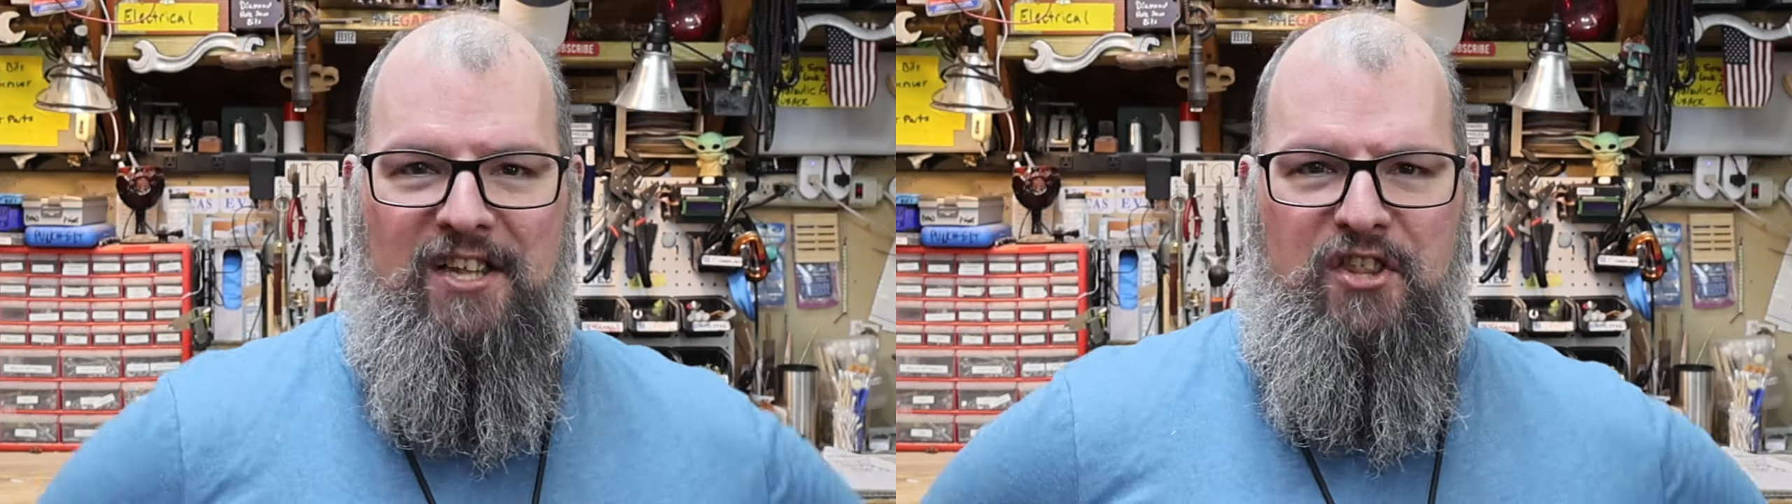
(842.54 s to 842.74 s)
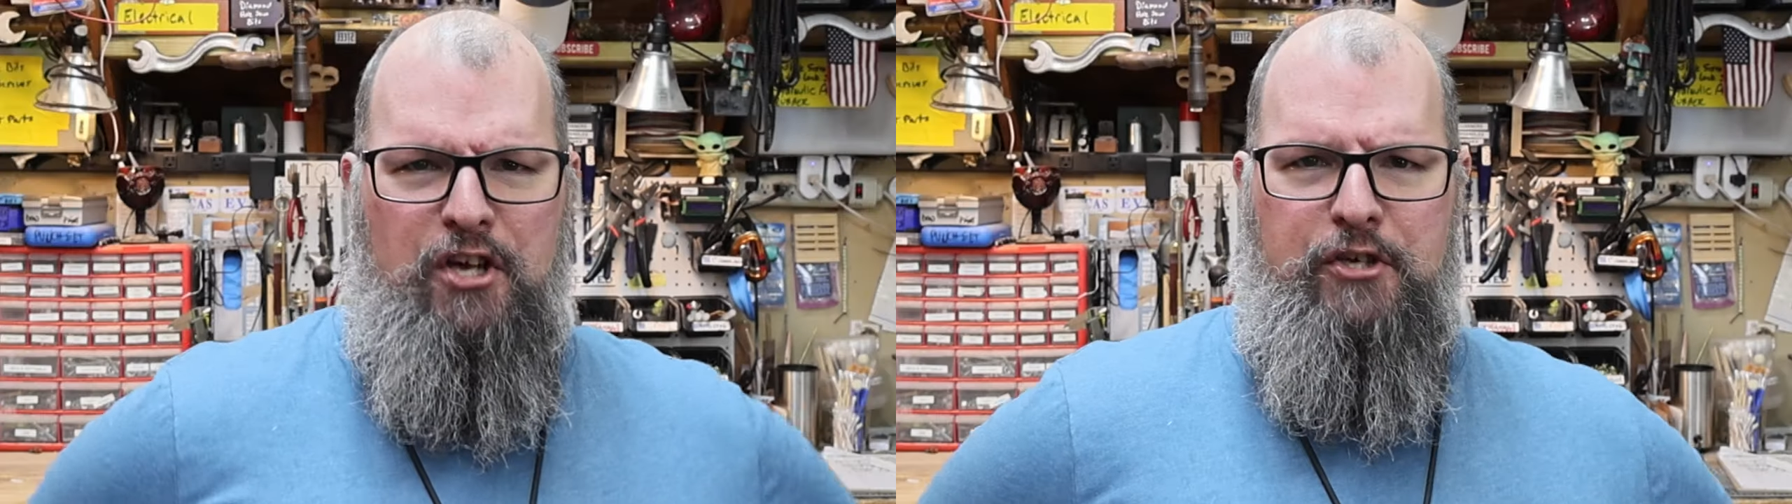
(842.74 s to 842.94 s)

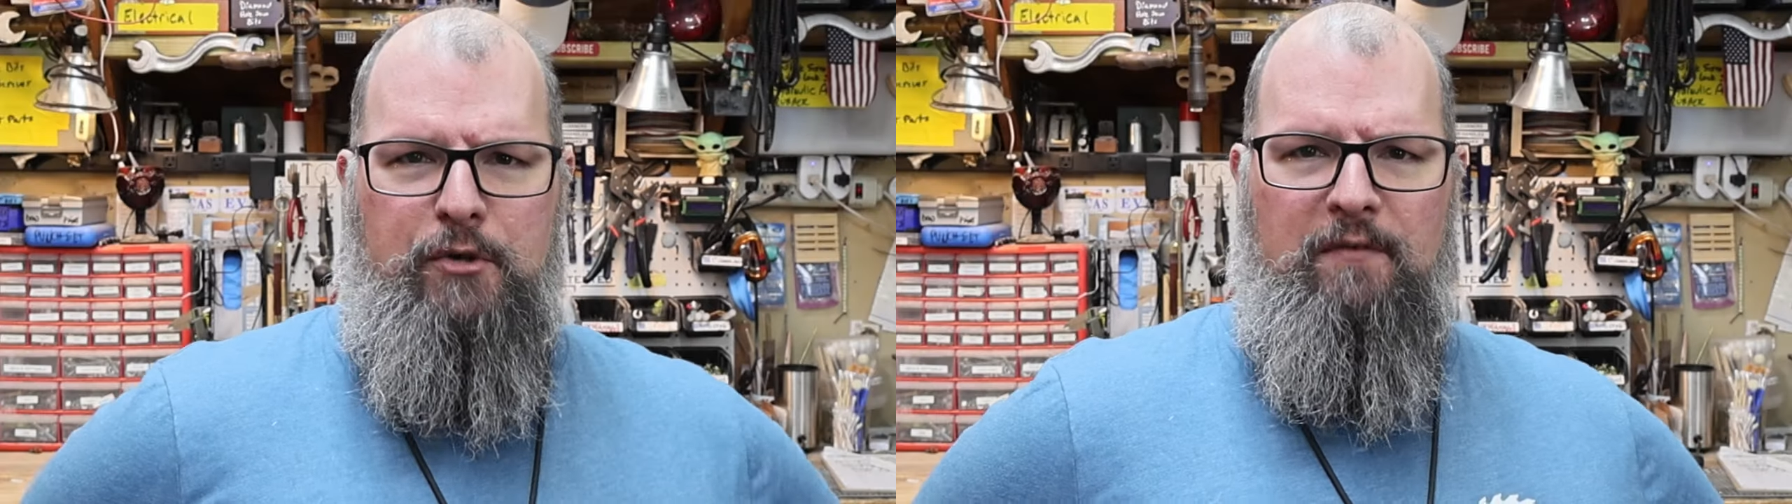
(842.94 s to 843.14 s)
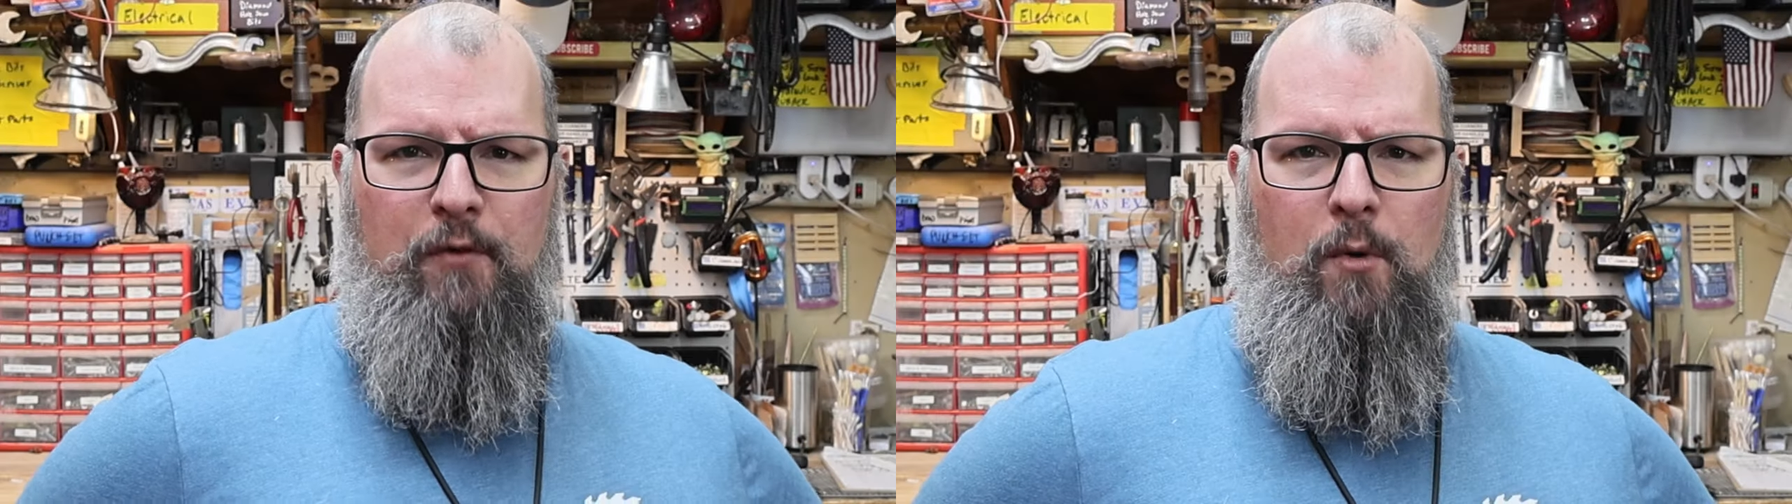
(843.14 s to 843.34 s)
Thank
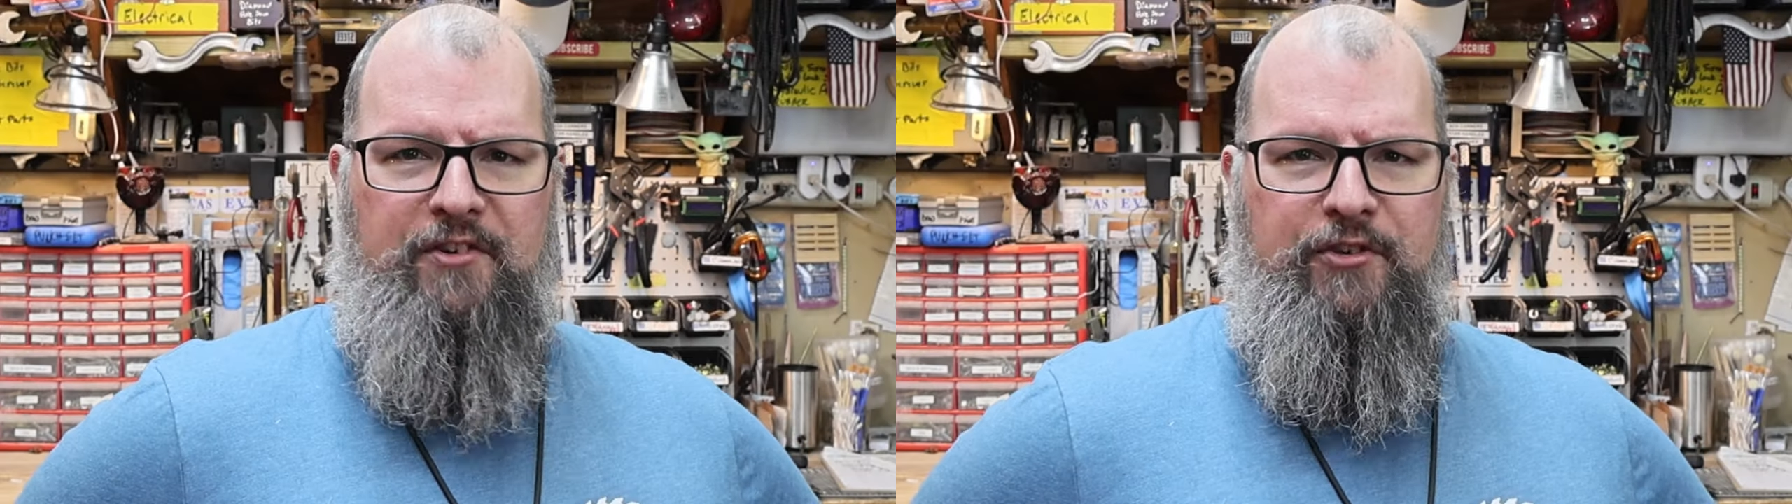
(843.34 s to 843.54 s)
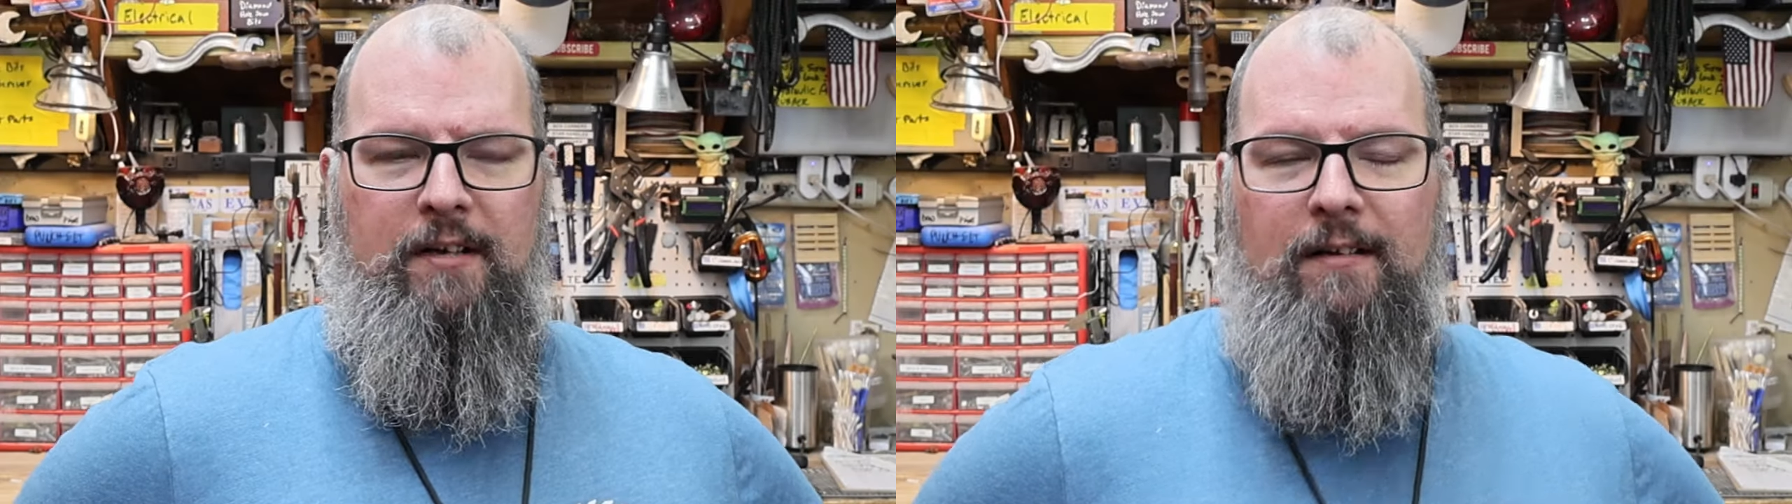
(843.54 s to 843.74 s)
you for
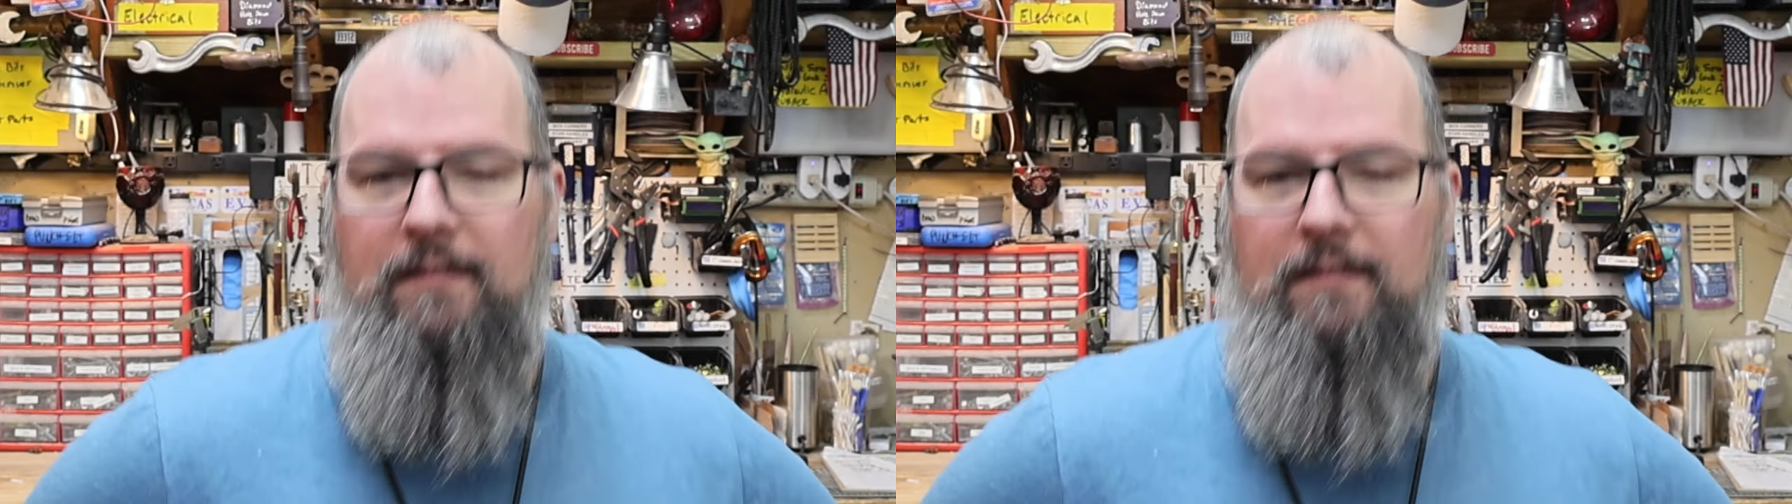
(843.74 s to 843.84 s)
watching.